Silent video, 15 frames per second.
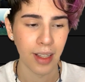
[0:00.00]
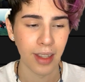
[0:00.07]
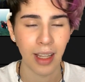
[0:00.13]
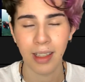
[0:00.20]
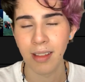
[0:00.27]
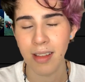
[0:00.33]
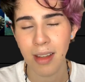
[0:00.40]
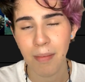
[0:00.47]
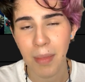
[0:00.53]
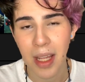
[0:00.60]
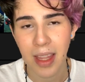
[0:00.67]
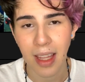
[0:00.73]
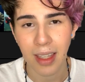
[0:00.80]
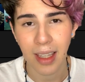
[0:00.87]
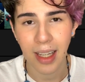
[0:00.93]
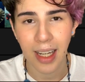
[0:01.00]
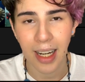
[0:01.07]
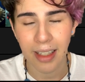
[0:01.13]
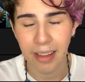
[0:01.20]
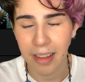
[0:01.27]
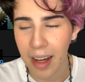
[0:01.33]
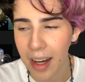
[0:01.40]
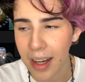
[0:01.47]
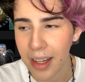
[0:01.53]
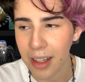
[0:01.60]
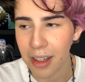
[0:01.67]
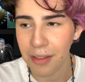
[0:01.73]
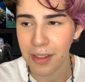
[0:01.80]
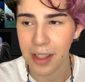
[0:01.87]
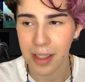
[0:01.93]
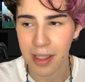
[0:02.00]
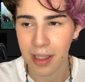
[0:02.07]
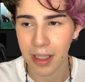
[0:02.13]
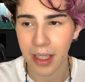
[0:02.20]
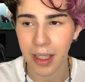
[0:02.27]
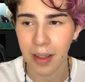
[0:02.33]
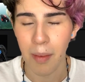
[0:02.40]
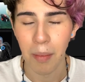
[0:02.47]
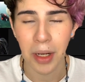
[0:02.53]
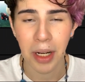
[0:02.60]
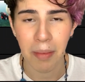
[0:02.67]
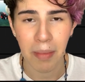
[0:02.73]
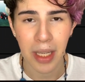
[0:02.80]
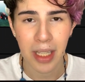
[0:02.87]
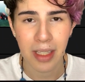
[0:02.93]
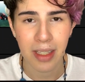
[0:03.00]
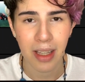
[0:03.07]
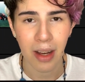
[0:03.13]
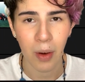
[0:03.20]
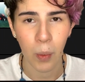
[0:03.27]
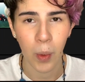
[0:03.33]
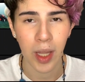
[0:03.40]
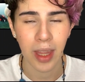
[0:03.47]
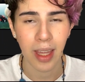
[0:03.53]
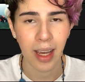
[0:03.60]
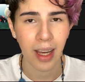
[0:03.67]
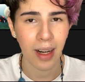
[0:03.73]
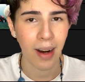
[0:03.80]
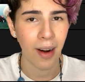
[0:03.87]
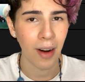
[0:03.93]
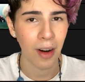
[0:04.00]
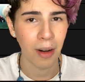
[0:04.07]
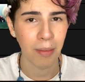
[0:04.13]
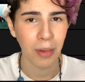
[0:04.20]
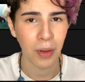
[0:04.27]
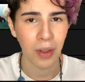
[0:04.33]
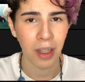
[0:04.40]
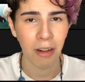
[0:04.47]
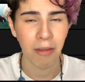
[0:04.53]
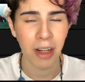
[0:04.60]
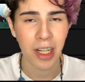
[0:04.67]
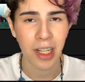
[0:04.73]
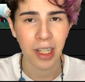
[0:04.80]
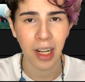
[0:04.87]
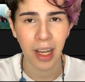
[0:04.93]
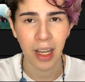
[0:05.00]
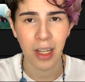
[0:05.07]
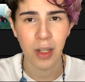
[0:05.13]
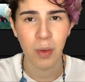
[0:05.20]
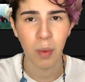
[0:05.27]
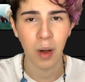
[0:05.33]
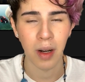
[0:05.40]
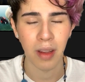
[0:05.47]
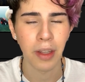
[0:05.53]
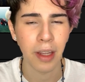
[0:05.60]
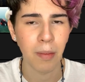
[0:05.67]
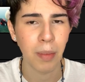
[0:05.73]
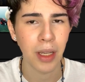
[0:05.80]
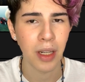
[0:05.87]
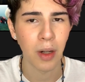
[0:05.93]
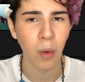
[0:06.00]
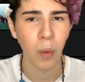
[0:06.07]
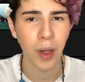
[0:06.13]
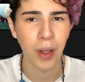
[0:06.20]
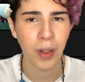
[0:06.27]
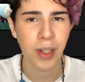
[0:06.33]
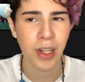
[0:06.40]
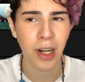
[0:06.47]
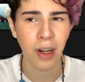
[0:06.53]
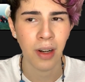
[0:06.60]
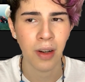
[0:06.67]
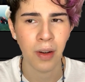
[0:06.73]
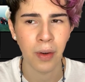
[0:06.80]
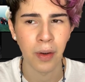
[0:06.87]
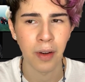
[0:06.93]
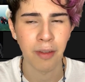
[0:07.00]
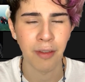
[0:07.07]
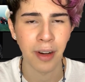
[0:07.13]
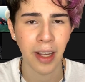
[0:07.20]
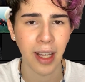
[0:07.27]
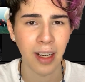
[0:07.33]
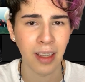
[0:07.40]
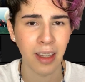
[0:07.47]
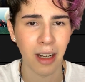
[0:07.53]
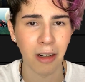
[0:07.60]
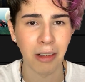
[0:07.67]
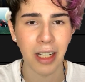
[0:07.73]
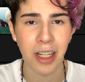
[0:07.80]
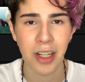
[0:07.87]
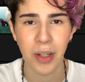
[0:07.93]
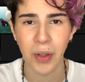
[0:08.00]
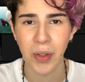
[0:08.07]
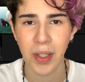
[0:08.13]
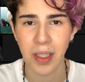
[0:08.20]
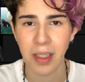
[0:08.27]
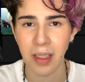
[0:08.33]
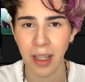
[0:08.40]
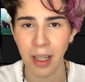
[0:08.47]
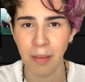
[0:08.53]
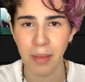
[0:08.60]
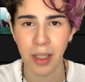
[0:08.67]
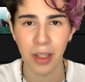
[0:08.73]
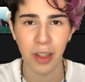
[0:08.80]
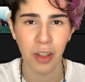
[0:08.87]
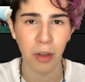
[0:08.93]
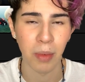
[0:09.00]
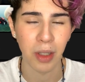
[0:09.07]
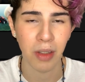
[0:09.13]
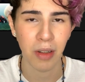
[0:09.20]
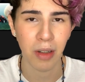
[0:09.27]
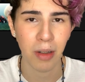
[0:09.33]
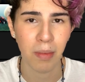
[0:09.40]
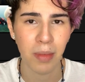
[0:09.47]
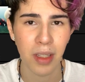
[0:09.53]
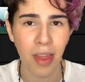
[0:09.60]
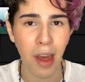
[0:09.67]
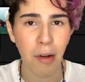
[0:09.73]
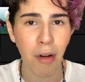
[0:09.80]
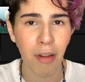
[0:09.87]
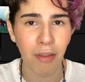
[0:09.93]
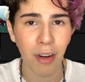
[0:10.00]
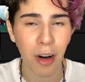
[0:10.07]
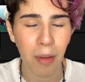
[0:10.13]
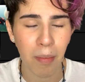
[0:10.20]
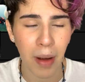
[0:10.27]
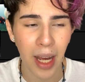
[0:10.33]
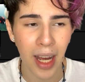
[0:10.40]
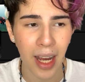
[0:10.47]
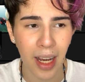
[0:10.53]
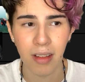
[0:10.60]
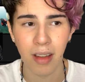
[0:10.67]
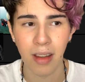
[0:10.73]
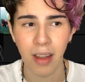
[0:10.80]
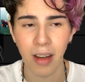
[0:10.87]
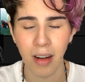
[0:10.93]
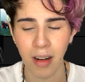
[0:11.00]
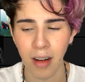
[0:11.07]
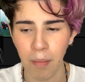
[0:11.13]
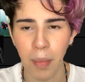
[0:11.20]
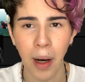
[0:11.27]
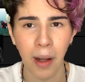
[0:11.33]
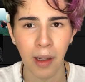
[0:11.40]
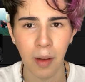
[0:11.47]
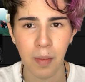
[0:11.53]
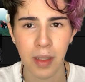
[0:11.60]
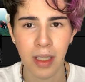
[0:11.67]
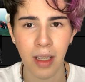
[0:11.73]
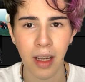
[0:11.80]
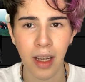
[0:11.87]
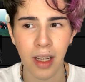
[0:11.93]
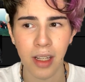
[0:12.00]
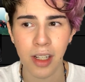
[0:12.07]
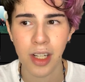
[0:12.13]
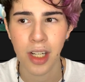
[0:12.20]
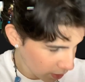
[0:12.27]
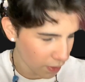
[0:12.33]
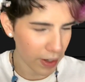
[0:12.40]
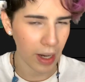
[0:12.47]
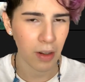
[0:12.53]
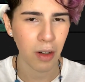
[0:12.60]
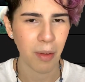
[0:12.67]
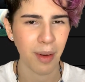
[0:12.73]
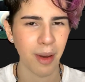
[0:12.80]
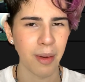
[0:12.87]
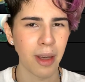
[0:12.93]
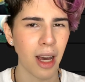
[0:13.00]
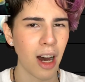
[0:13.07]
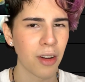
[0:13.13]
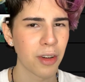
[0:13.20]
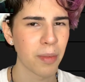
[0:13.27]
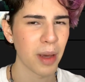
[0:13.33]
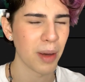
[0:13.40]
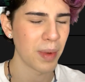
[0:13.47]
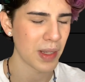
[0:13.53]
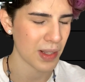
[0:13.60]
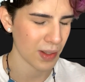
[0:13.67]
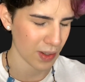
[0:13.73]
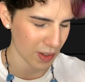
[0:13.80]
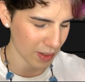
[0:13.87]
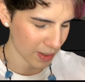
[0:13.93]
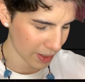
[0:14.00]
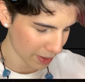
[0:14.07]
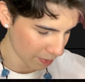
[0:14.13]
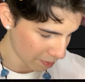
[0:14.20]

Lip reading: That doesn't mean that they can't die, obviously, but it means that when they get harmed or they reach an age where they'd be in a wheelchair or forgetting their grandchildren's names in human terms, they revert back to their polyp stage. Wait, how do babies look like?